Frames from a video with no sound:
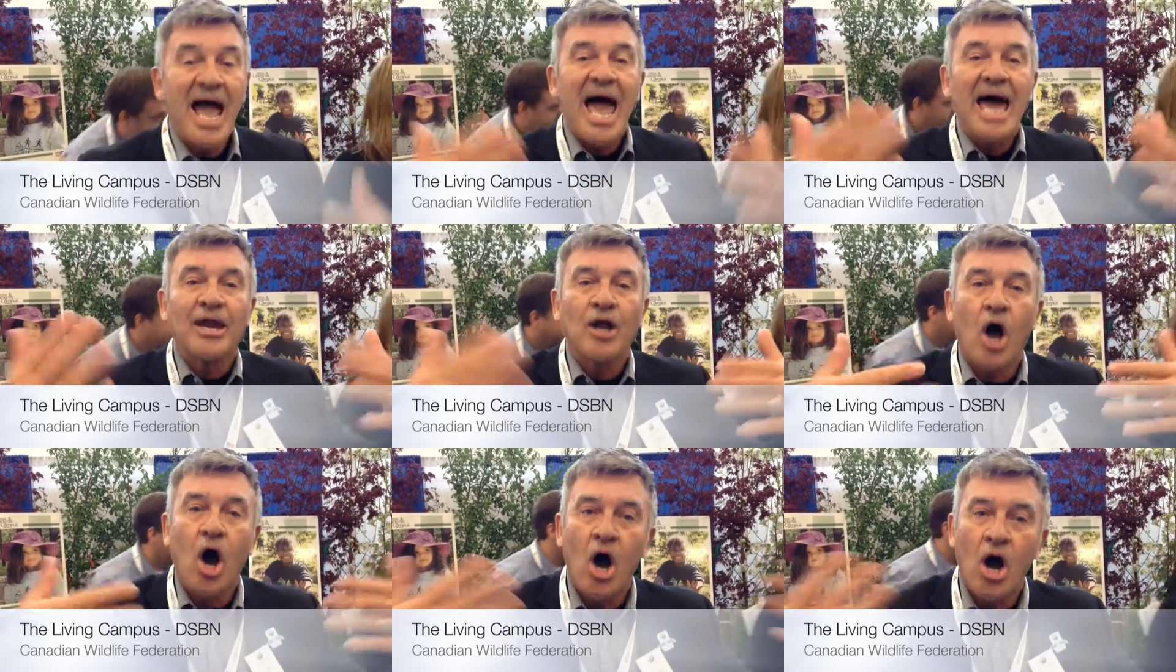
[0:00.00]

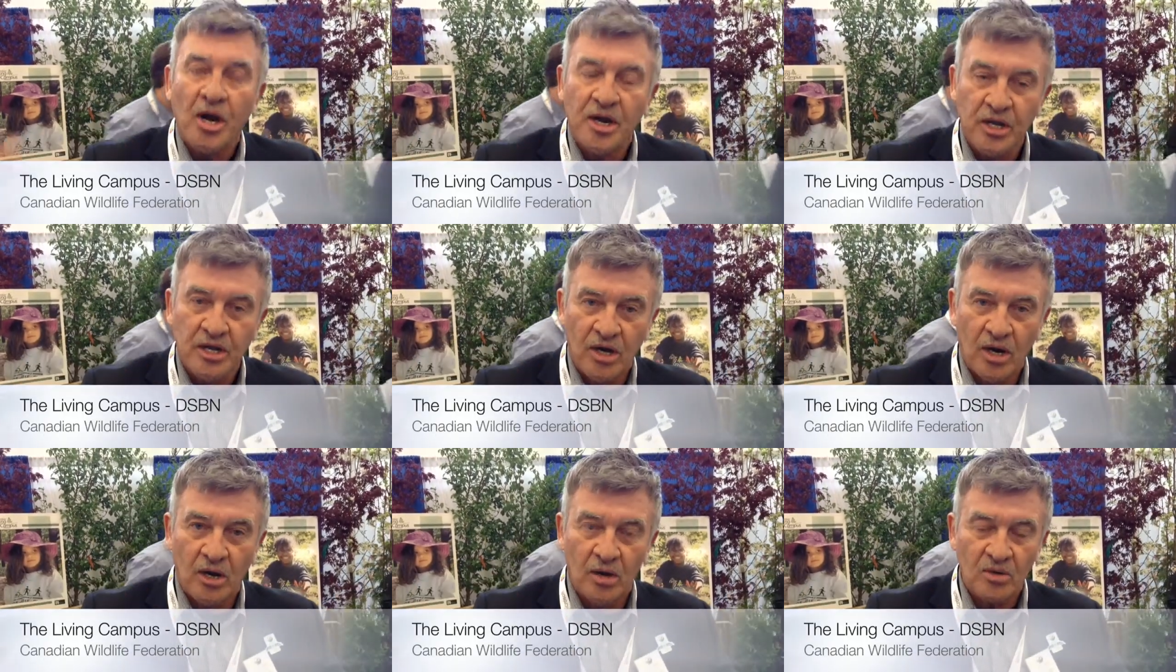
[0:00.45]
And on
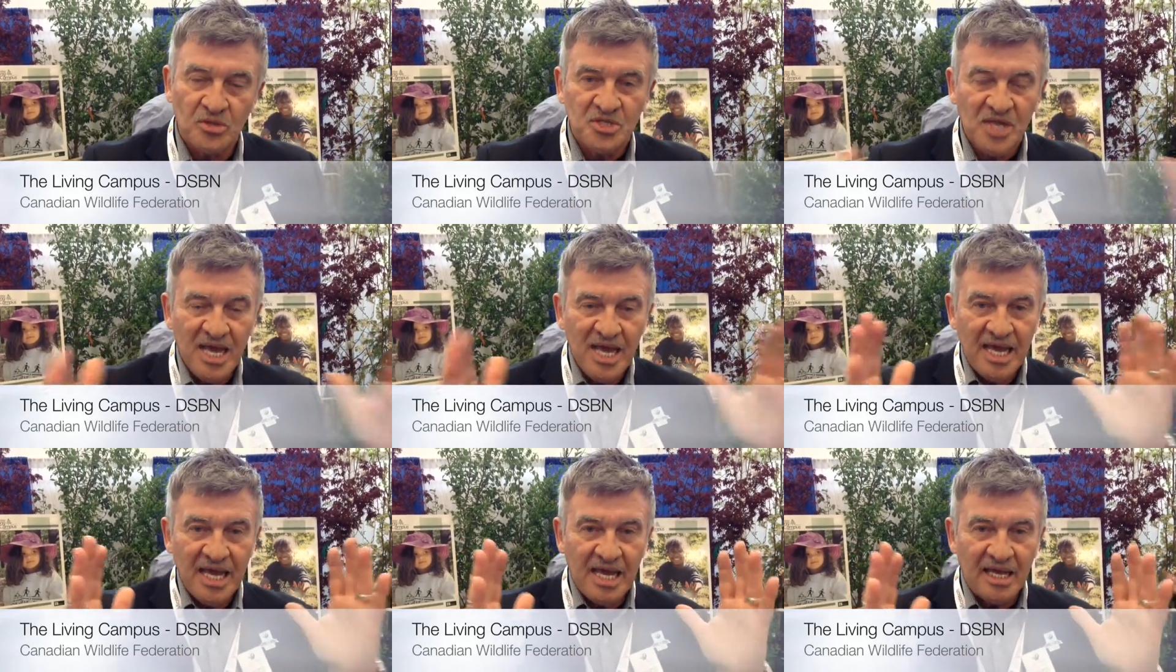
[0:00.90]
it goes,
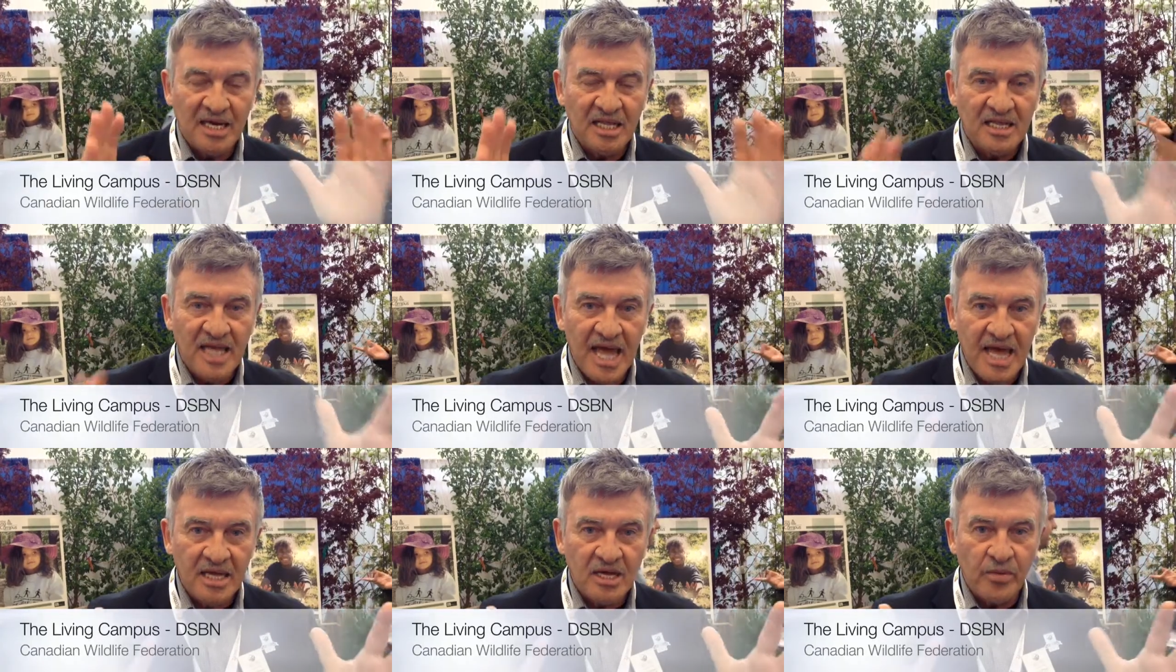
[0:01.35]
in a
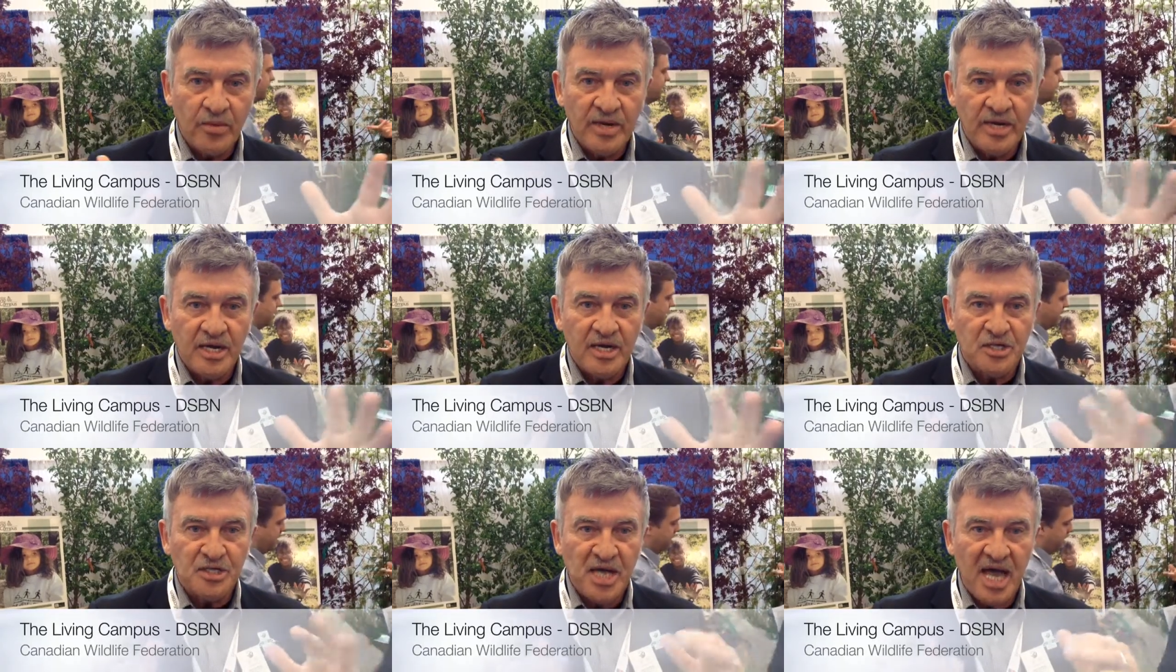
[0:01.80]

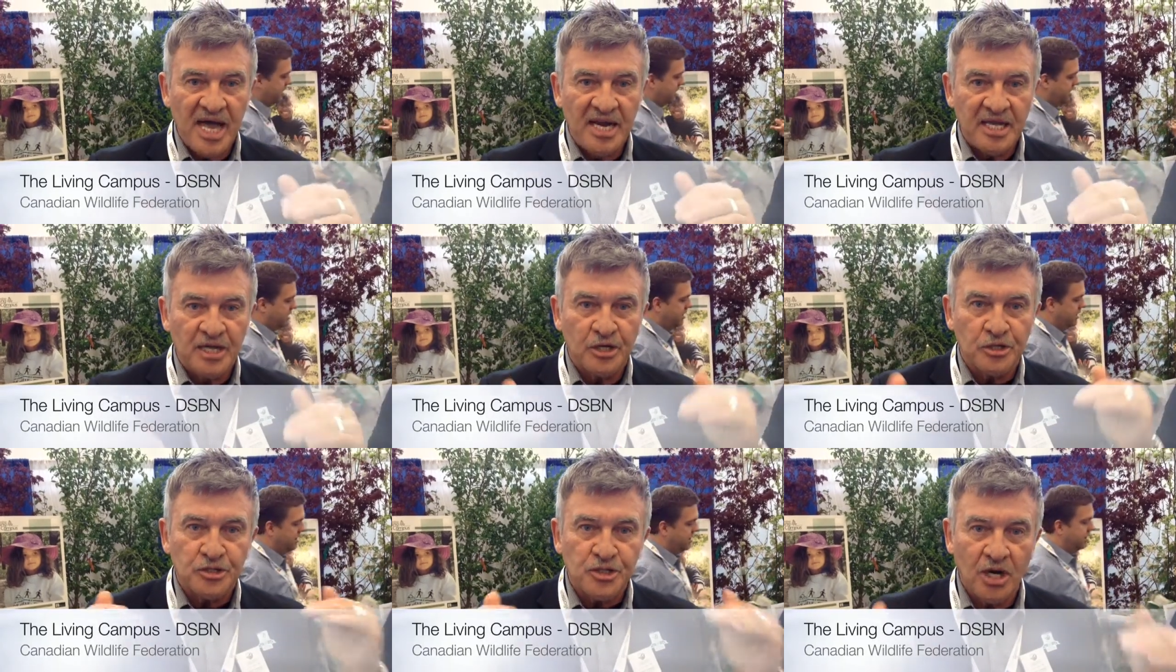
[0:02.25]
language and
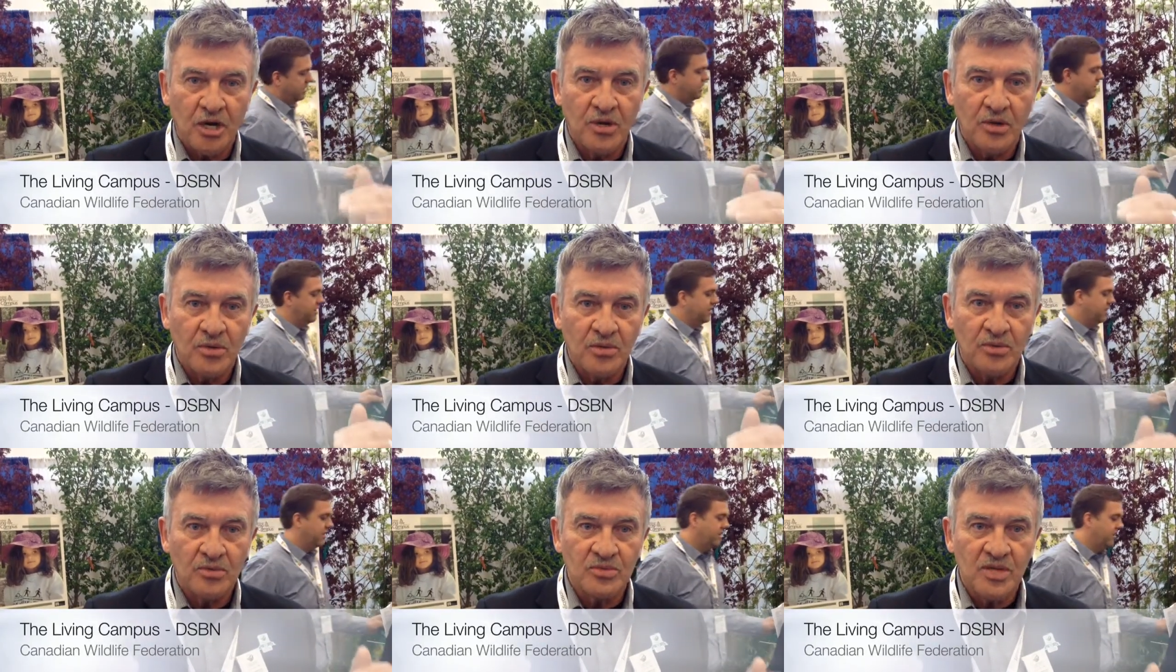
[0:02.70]
in a
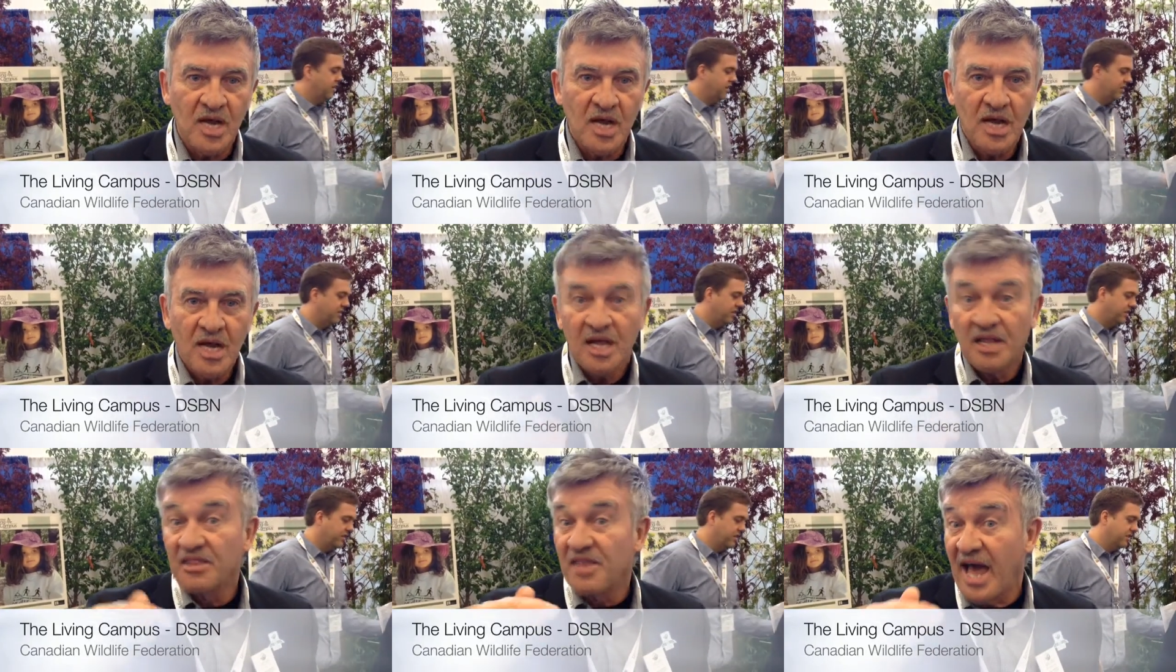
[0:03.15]
tone
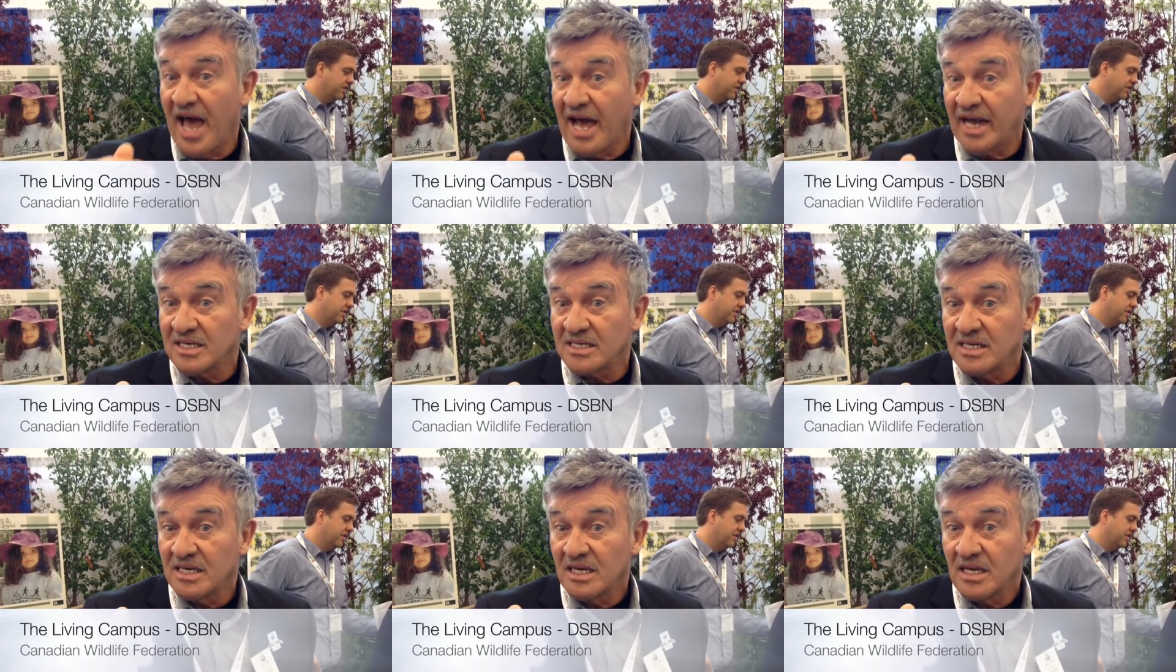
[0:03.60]

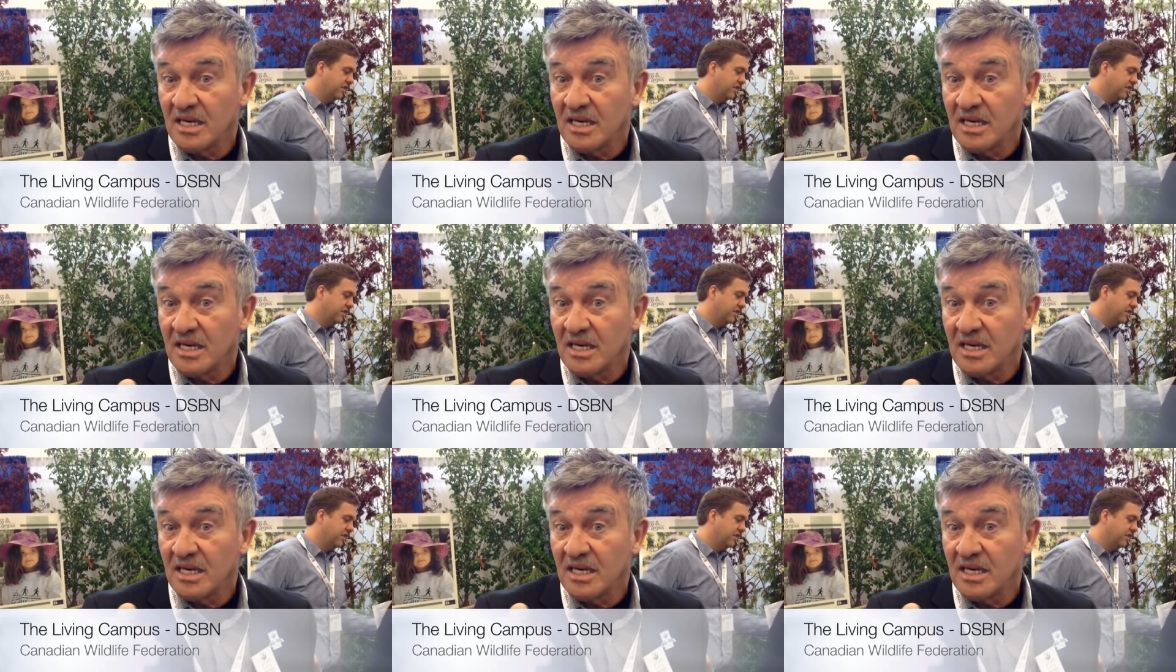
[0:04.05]
that,